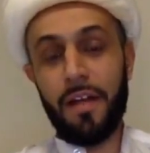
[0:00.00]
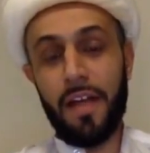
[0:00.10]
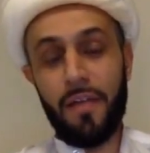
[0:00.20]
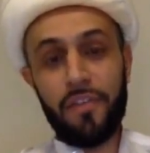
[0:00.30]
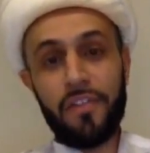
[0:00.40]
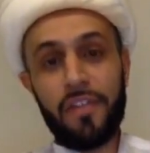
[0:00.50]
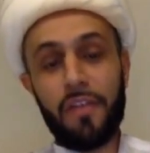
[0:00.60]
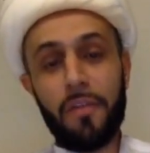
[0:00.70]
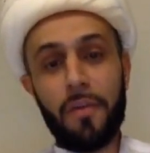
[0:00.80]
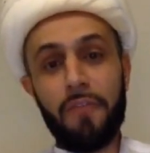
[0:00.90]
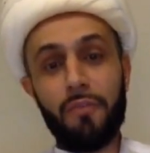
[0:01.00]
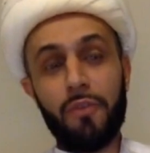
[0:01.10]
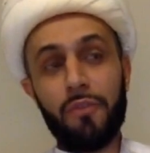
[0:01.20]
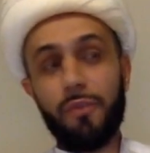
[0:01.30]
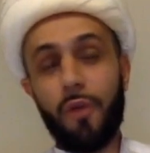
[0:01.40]
And this is how the Prophet
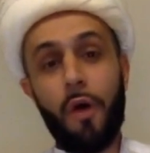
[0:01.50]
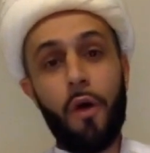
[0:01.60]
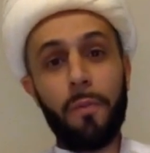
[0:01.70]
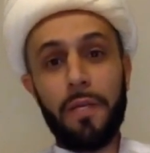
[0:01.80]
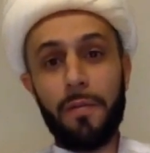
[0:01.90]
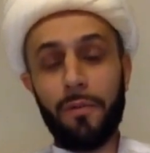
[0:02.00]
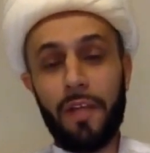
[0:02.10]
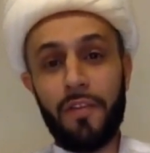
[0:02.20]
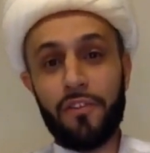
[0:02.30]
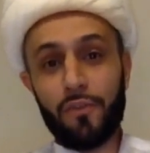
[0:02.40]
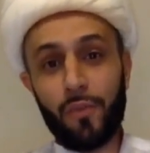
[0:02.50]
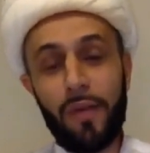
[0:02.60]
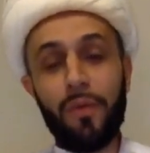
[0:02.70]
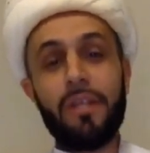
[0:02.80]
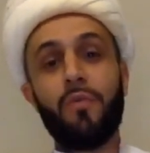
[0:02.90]
was with all people. And this is
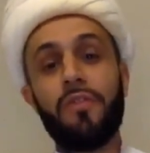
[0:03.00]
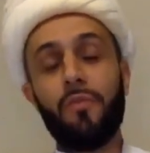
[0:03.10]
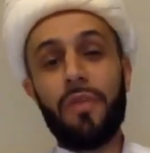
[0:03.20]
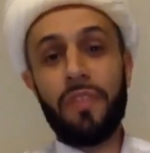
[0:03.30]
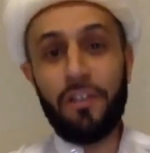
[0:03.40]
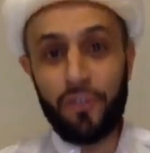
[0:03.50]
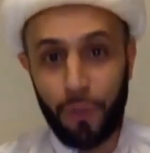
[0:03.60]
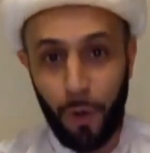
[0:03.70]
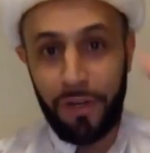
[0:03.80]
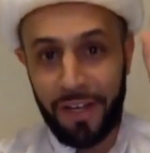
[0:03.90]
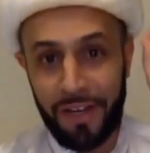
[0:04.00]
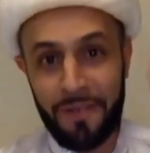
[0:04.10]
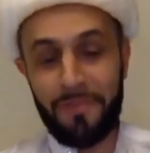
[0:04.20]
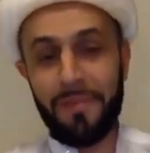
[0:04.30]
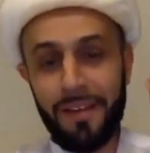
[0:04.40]
why when, when, when they stone
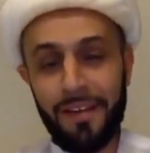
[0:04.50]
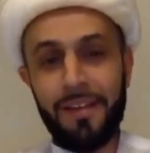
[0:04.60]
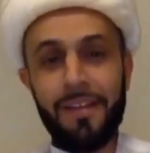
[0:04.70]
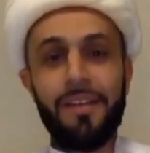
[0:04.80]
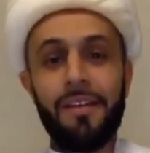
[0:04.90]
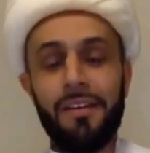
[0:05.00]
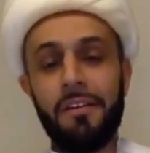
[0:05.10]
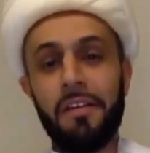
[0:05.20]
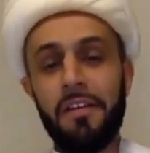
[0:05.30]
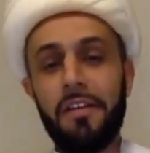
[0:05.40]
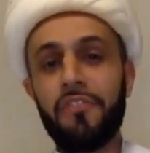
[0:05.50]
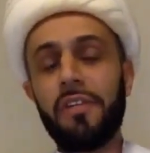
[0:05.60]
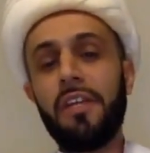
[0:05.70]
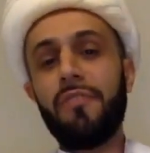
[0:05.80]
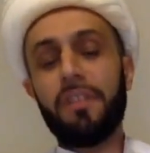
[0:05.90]
him, he
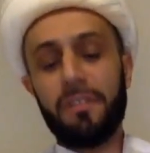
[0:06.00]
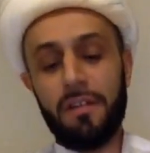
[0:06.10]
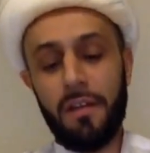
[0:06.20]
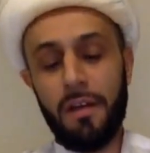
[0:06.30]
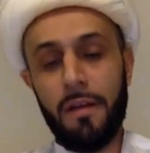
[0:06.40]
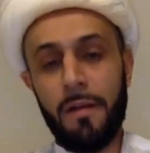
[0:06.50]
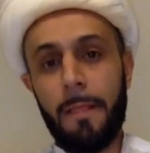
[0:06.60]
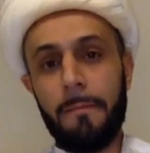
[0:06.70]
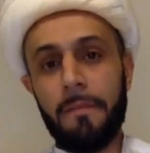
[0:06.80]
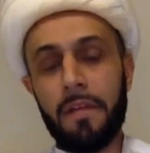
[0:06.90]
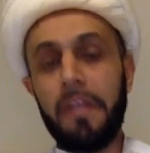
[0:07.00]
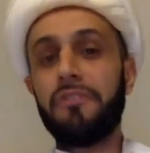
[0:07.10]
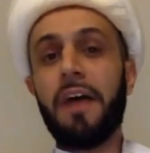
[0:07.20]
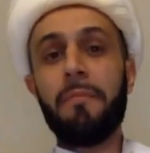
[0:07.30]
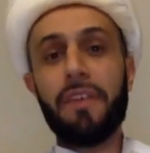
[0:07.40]
doesn't even
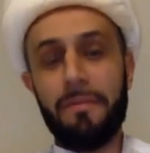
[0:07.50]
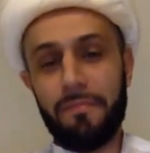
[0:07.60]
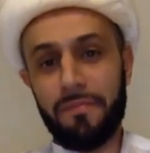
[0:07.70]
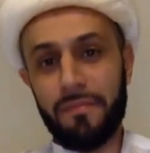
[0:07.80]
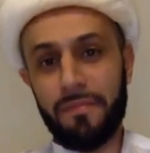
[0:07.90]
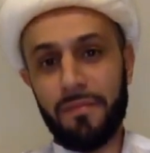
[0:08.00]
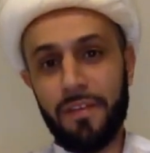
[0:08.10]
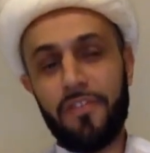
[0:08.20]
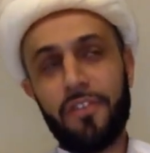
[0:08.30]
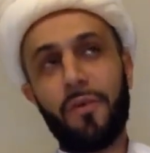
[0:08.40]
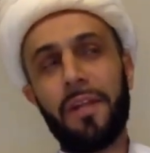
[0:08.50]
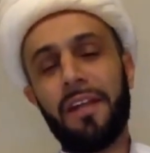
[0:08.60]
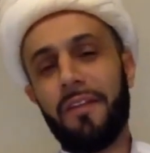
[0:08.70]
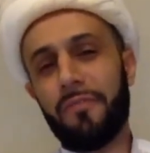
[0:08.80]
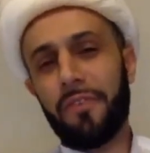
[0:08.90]
condemn them. He says, Oh
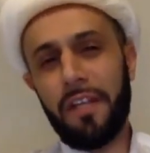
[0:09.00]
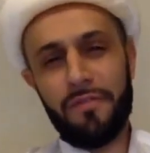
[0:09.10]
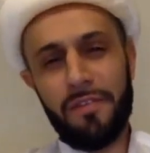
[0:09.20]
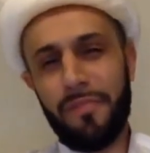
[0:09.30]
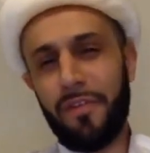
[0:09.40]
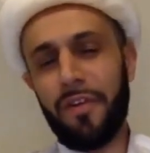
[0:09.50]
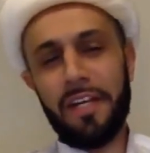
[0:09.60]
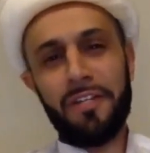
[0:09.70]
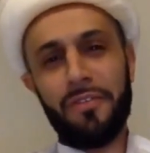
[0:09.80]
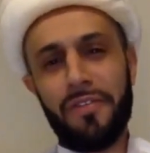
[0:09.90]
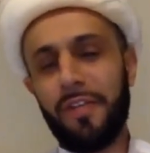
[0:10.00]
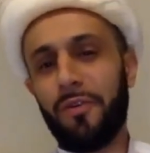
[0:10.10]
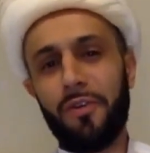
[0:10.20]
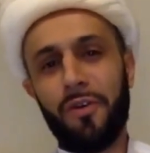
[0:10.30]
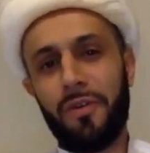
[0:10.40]
Allah, forgive them. They're ignorant. They
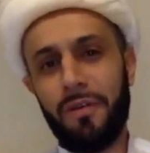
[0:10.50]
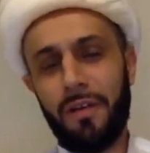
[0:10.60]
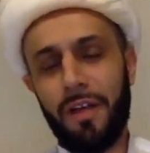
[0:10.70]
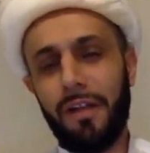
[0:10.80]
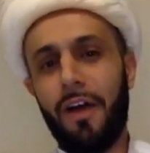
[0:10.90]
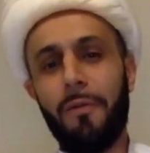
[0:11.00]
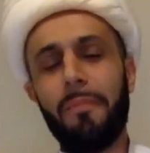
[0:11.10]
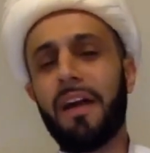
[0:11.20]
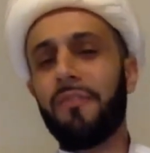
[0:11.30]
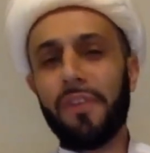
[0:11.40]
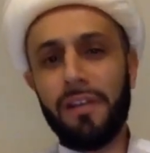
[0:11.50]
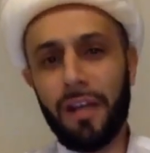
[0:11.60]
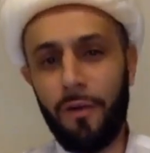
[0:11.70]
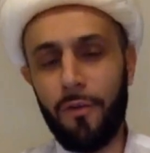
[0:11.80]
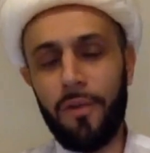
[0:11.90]
don't know. Allahumma
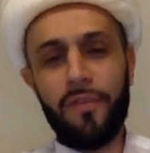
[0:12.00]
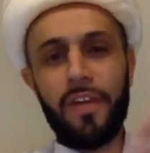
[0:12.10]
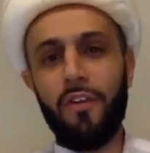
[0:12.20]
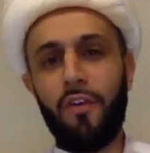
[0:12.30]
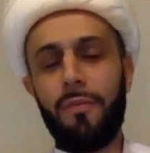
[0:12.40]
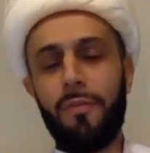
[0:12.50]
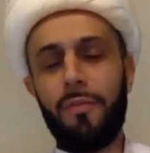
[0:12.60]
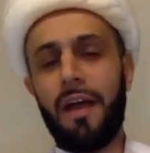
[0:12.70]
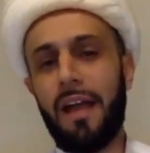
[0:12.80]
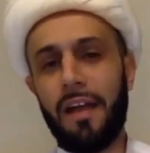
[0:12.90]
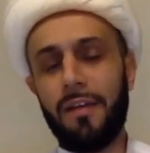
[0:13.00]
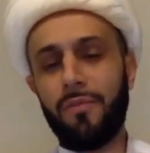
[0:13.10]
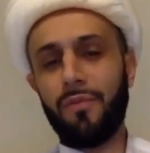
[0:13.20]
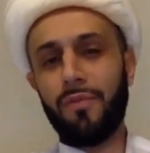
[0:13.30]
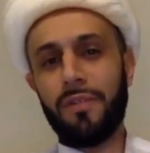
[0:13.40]
liqawmi fa'innahum la
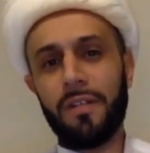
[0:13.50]
ya'lamun.